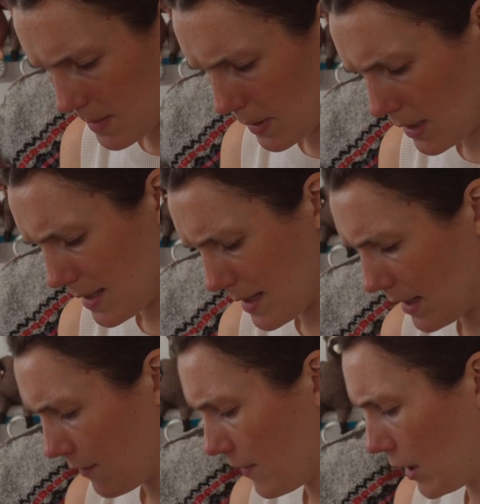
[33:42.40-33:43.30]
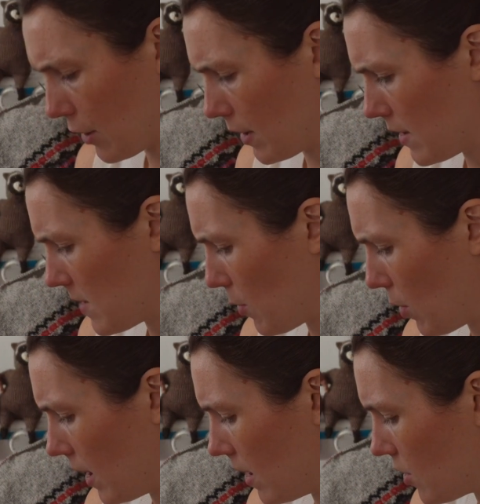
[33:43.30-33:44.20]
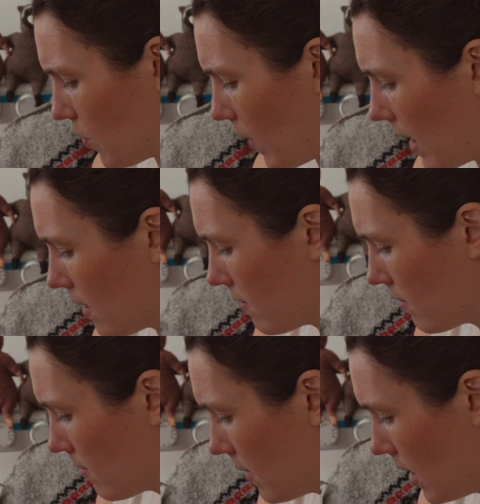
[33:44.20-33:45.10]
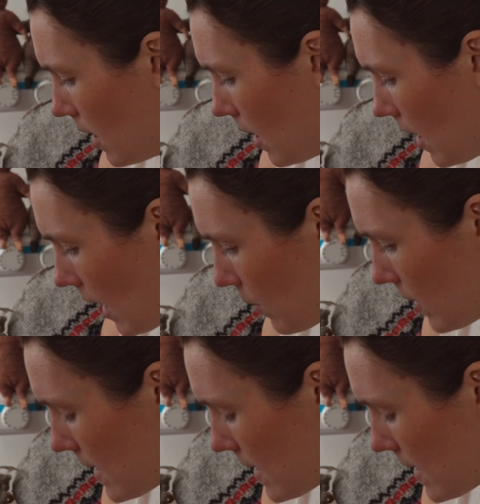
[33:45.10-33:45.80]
spun is like fingering sport-ish weight, I would